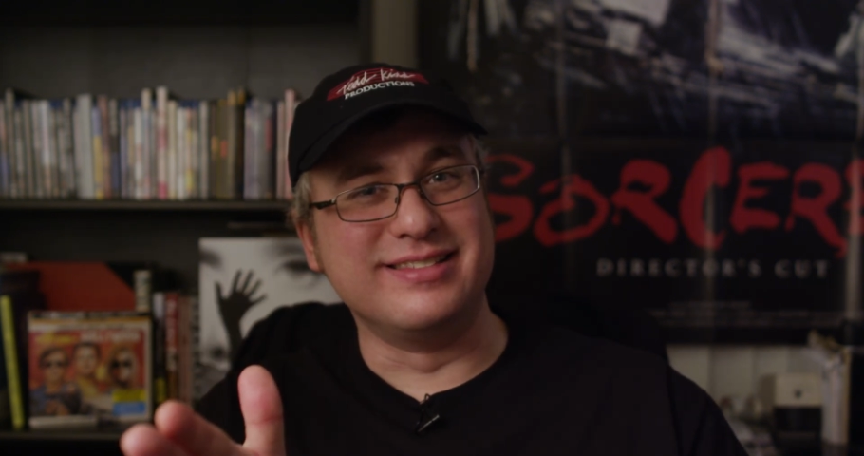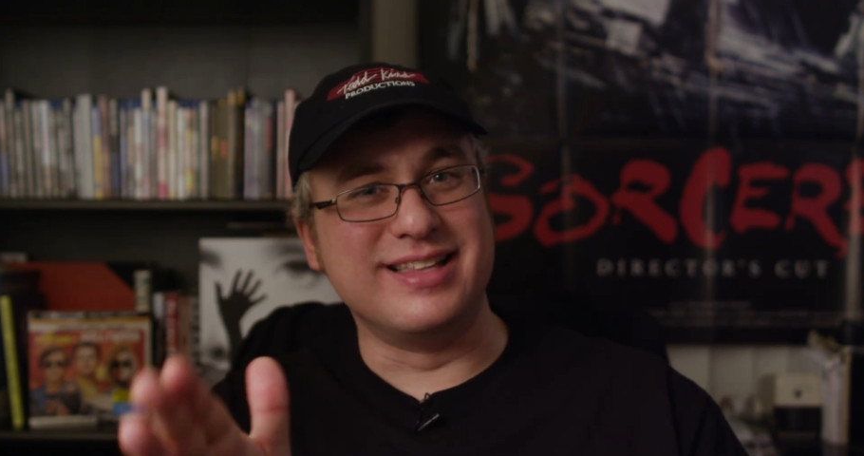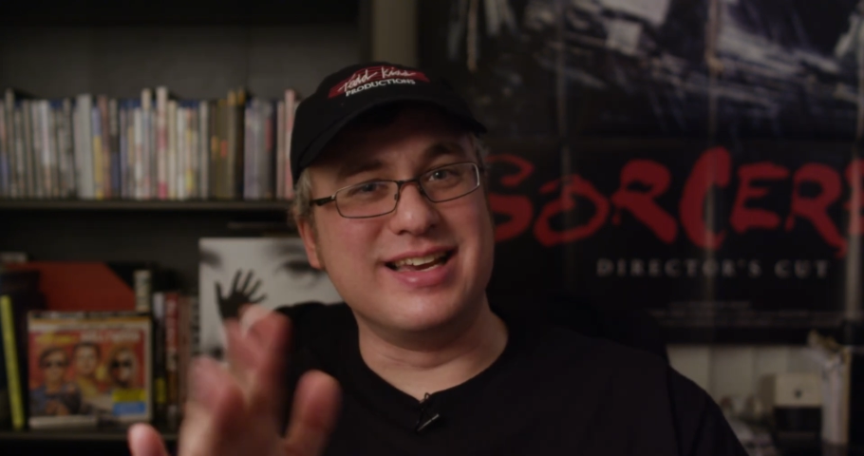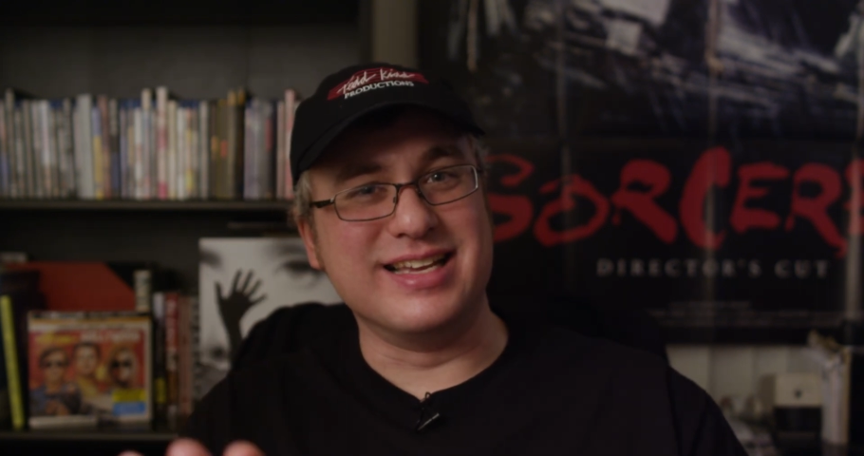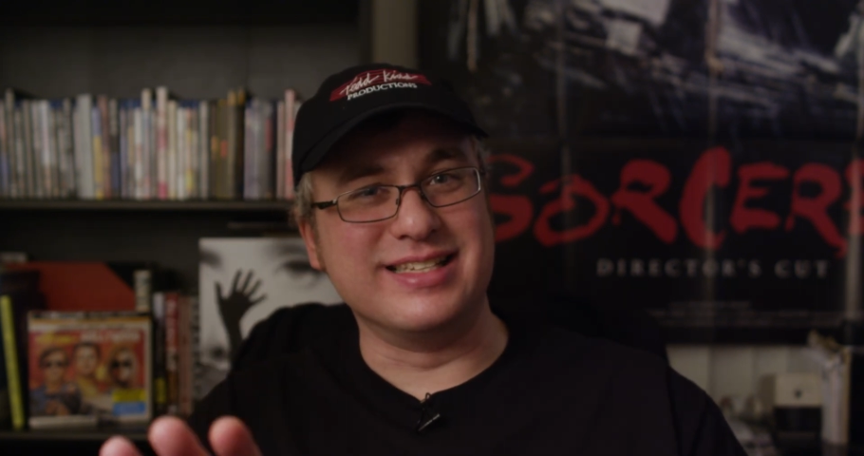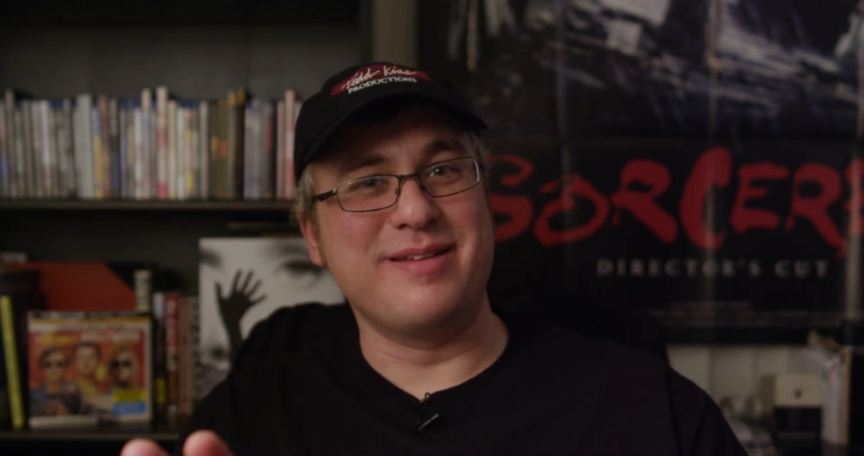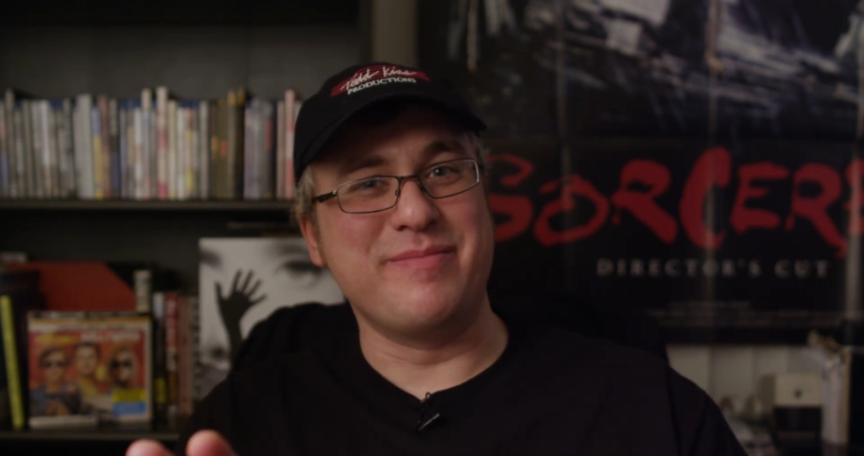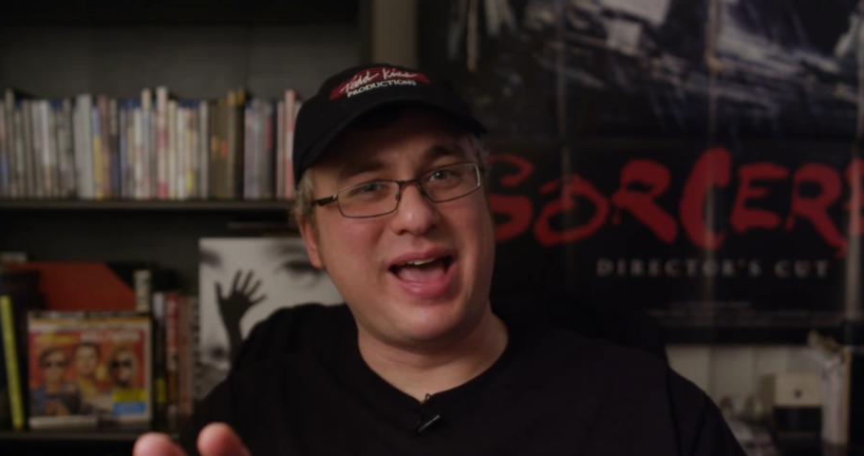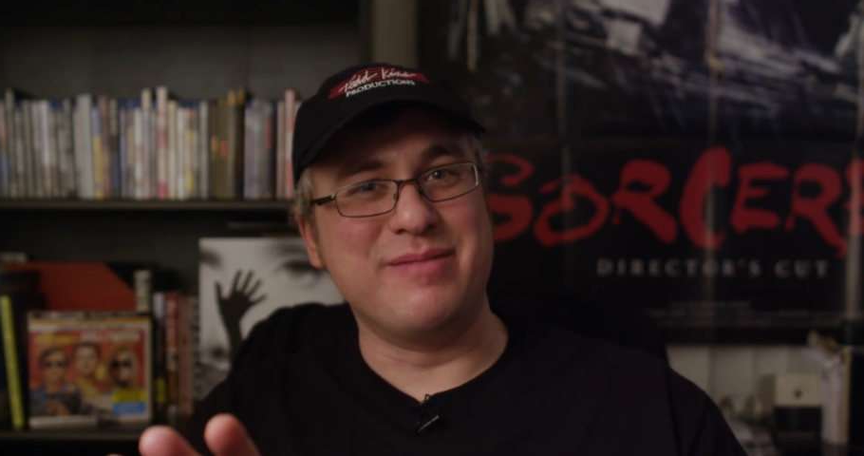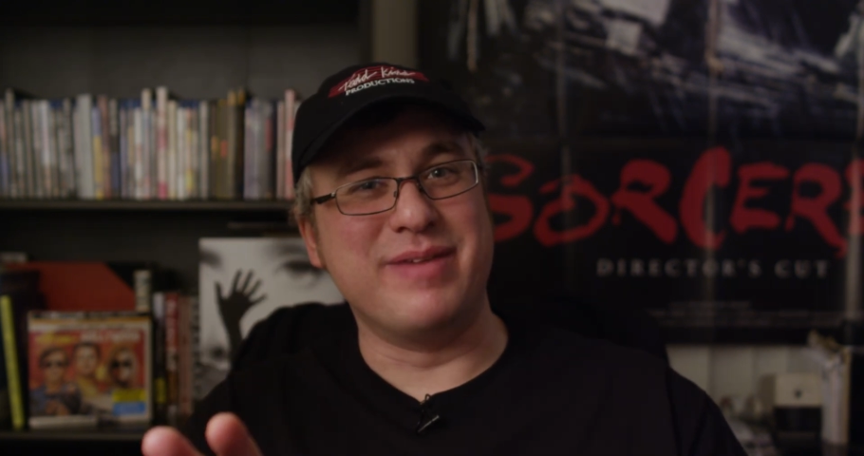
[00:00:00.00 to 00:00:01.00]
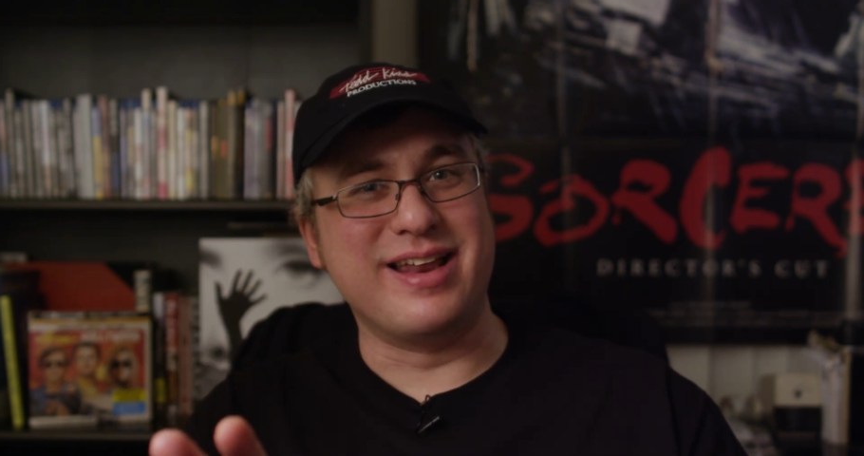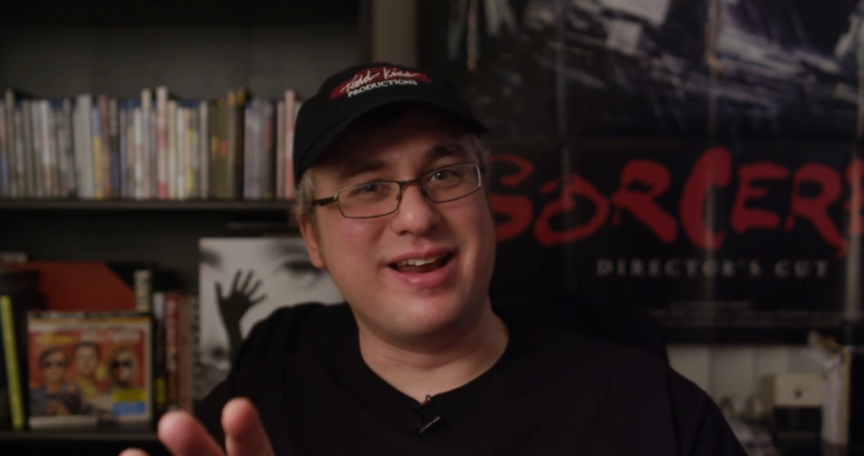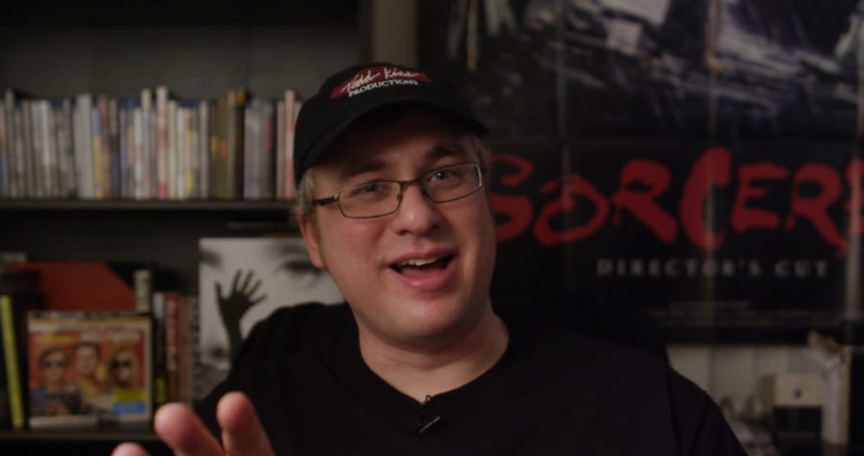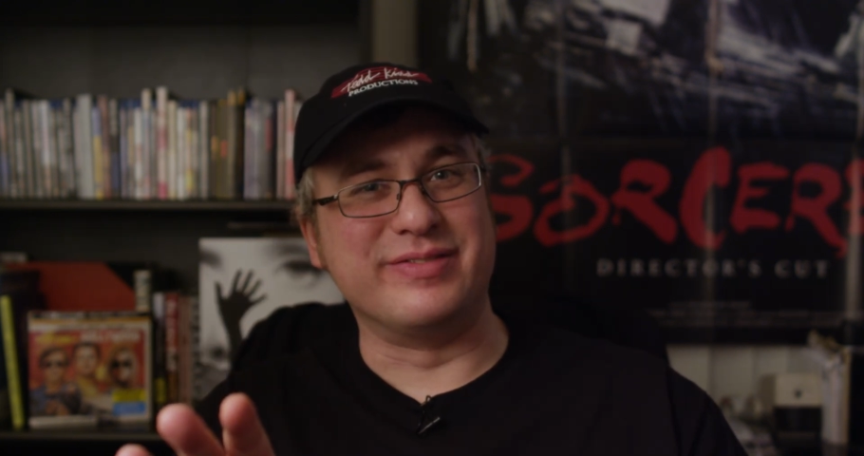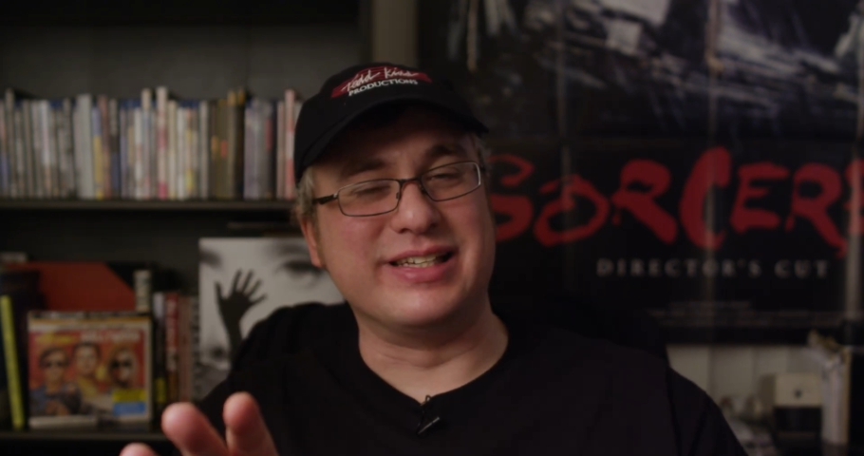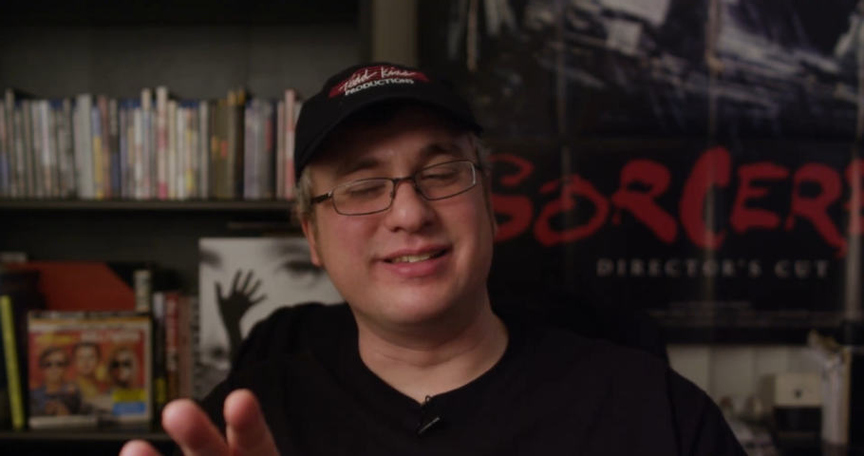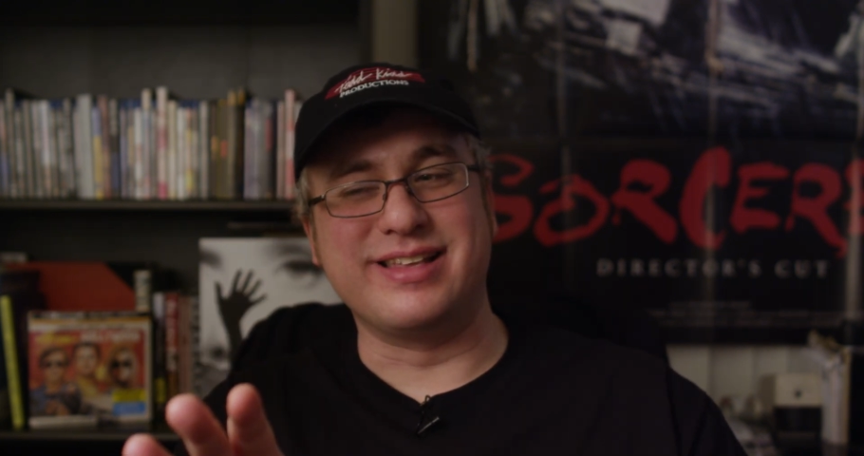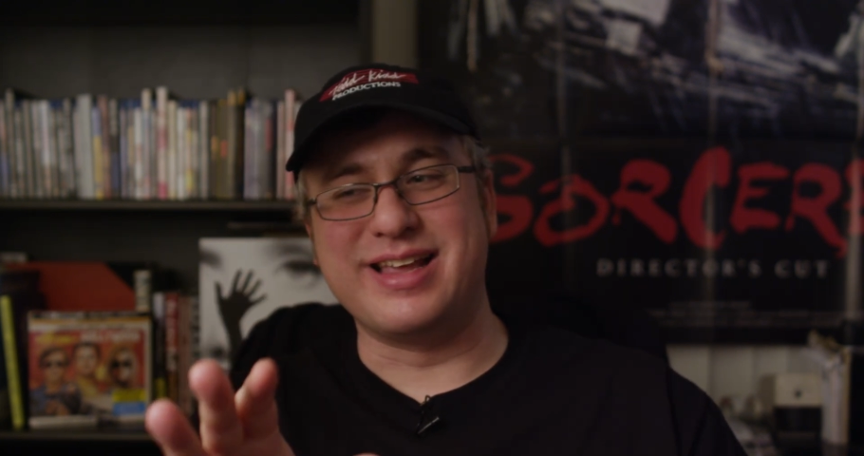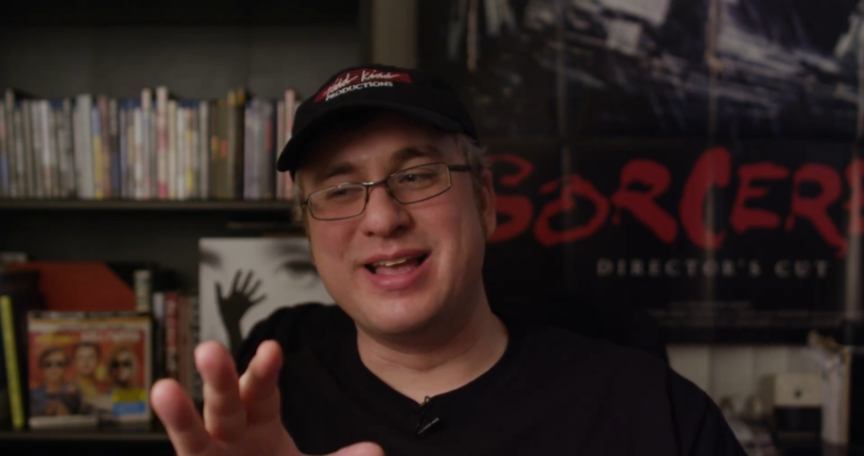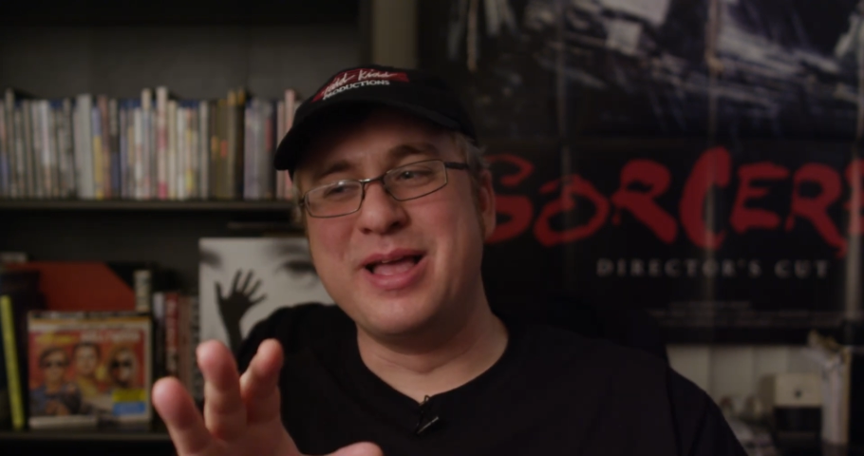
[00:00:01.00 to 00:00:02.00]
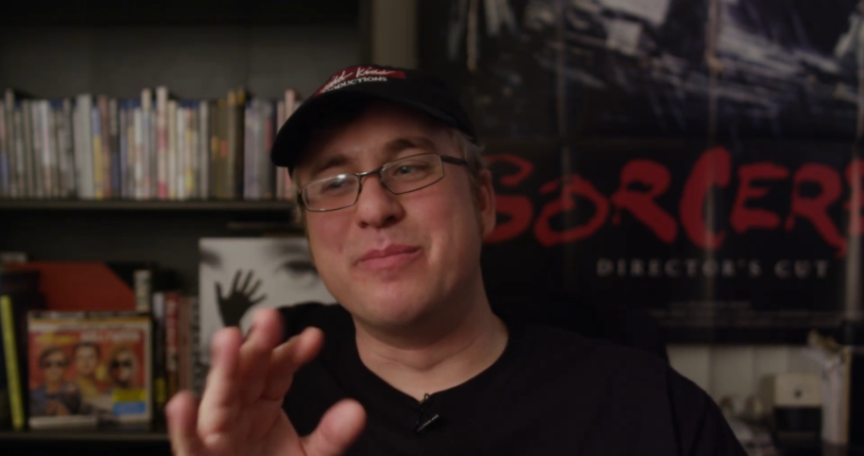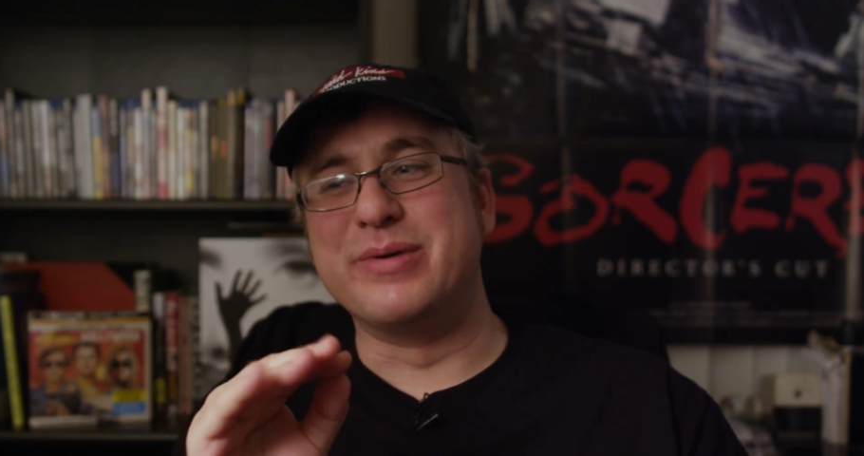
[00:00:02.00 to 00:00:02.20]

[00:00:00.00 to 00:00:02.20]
than he is in Mad Men, obviously.